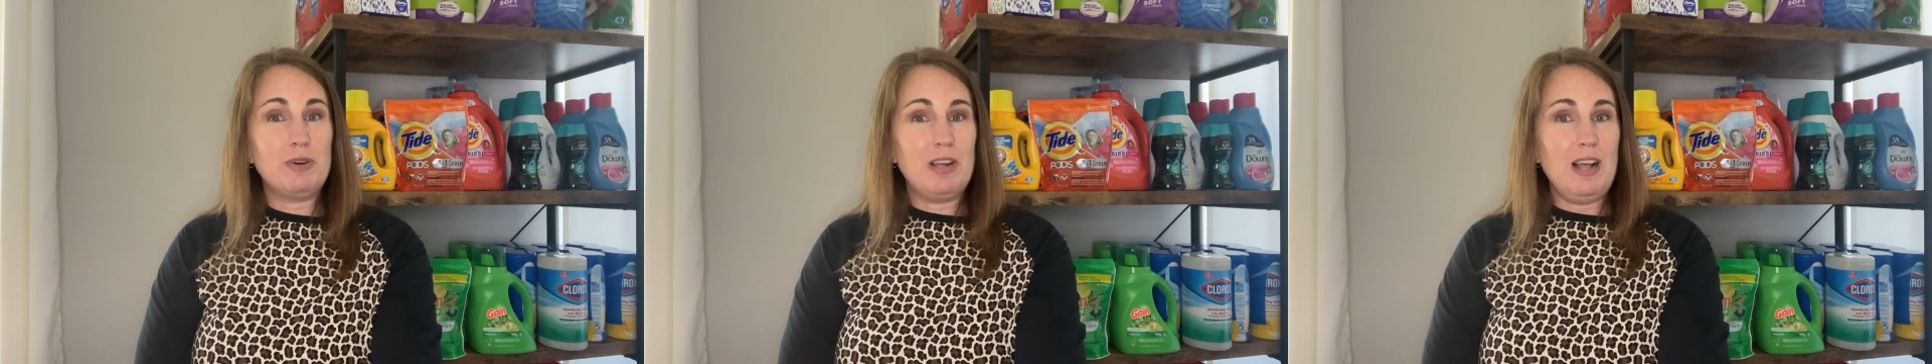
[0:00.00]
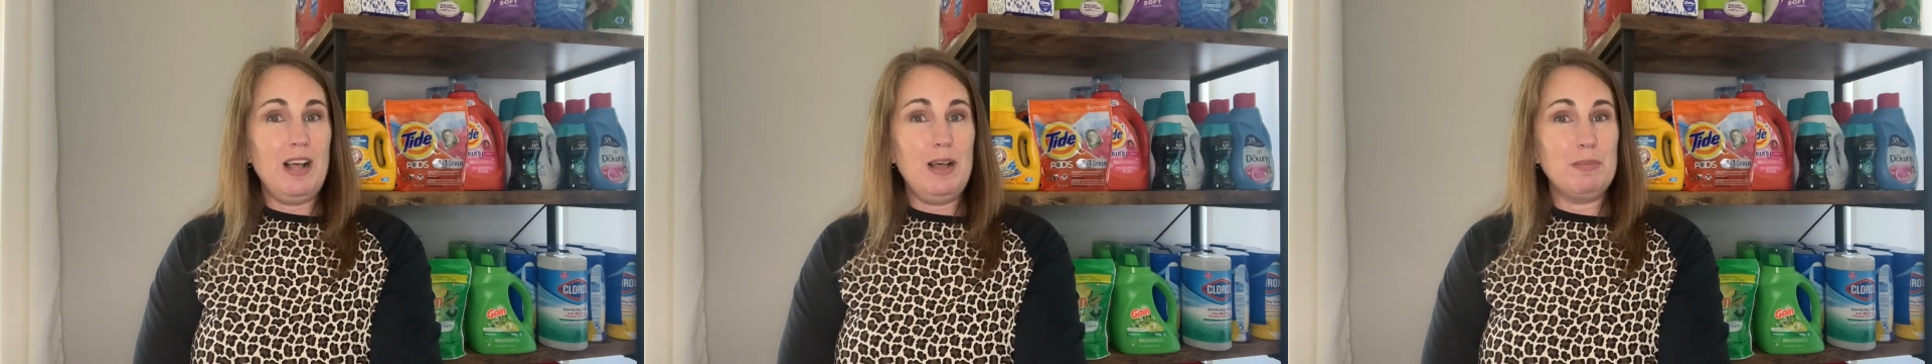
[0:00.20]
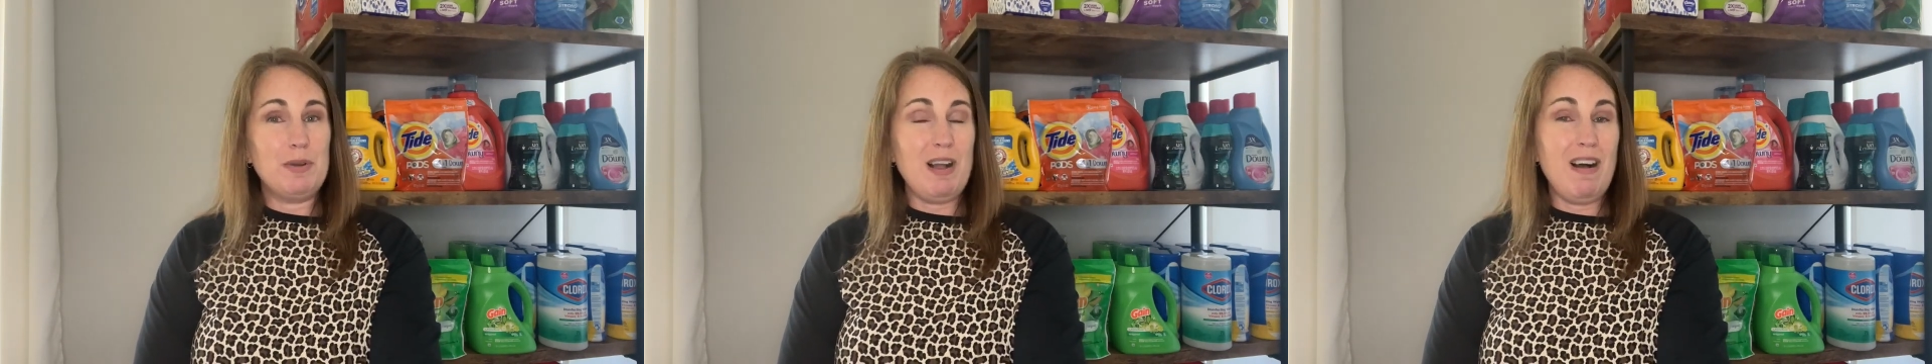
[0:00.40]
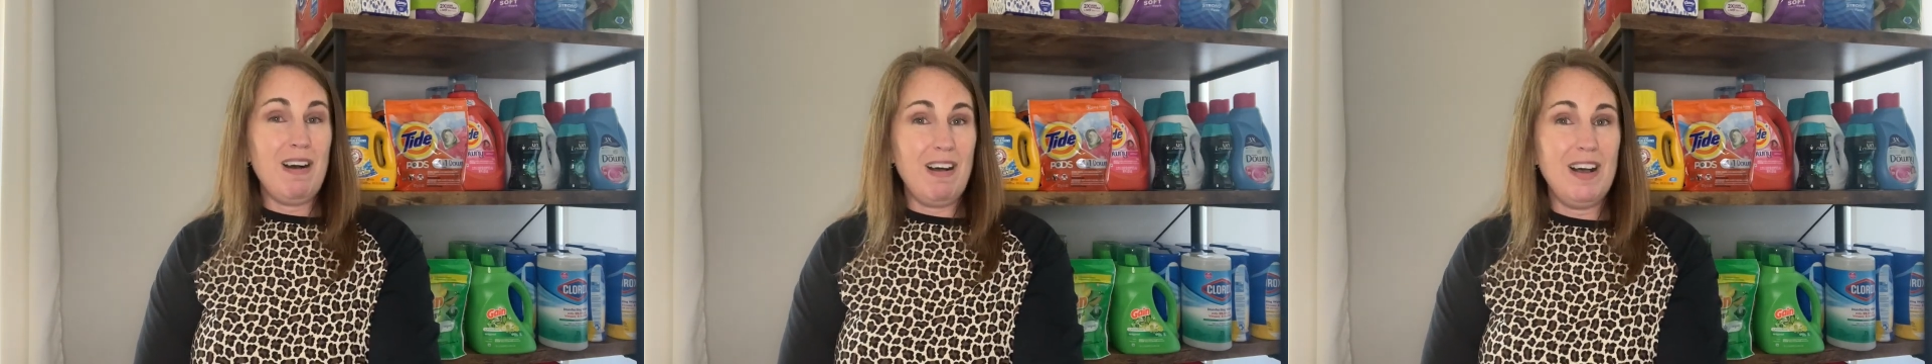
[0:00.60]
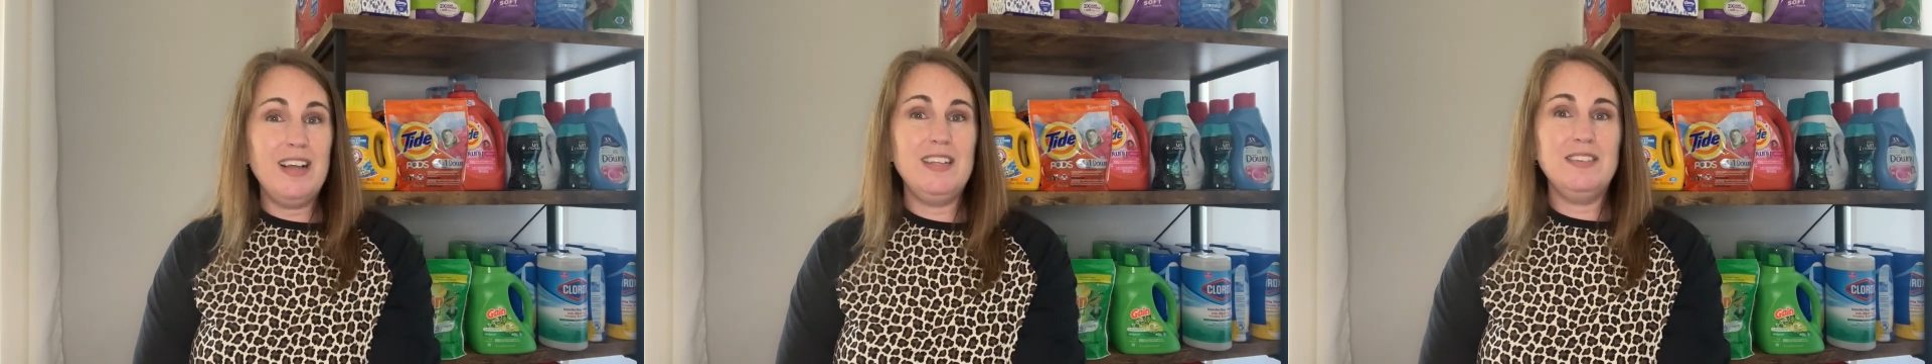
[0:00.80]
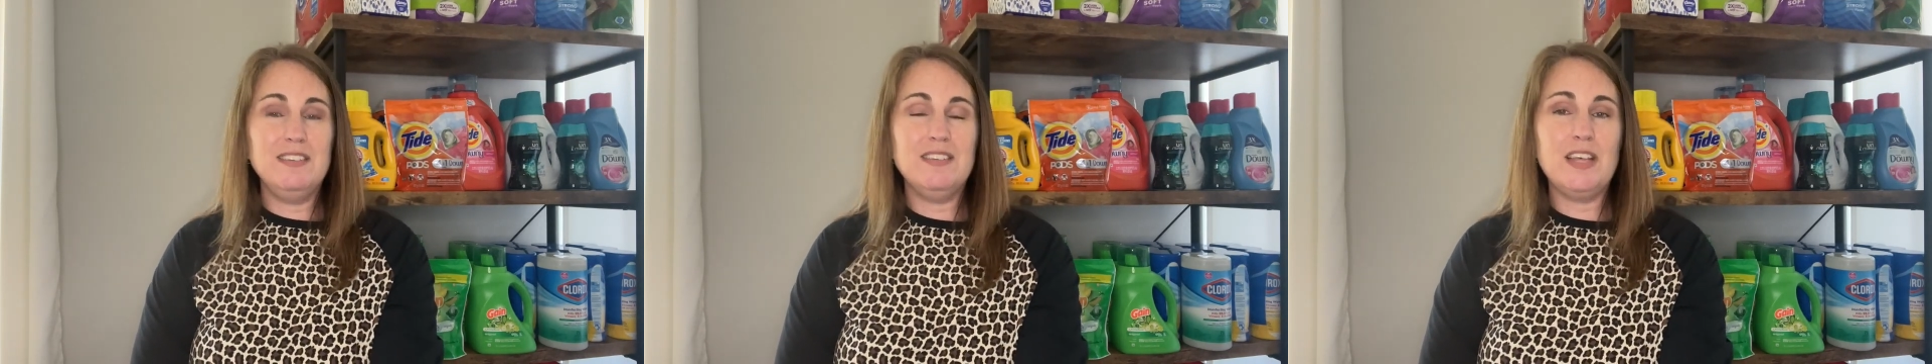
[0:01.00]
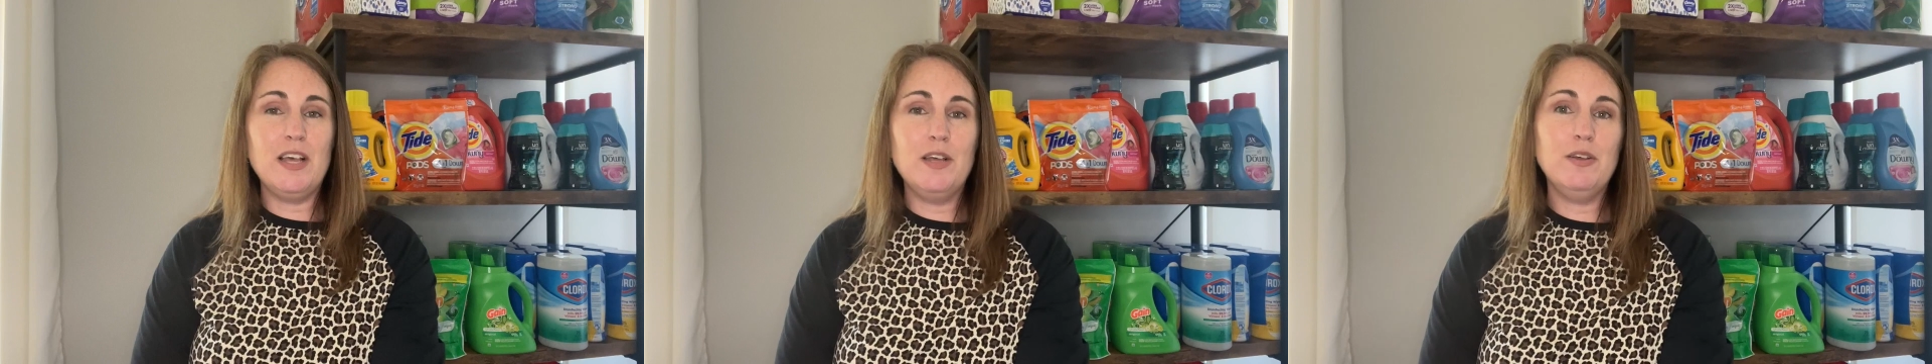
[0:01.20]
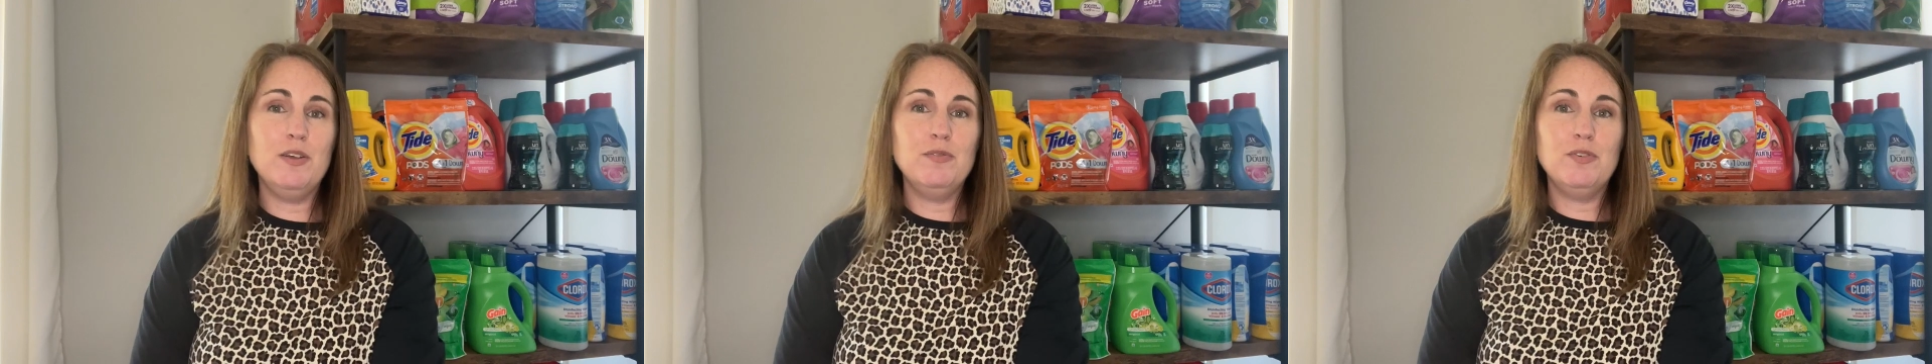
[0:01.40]
cons
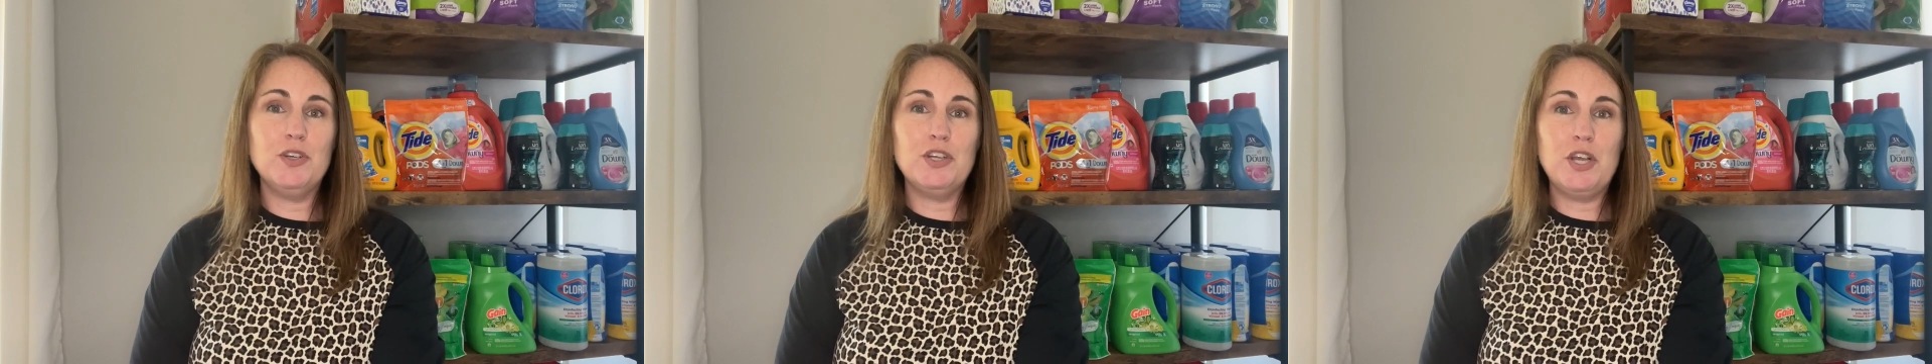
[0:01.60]
of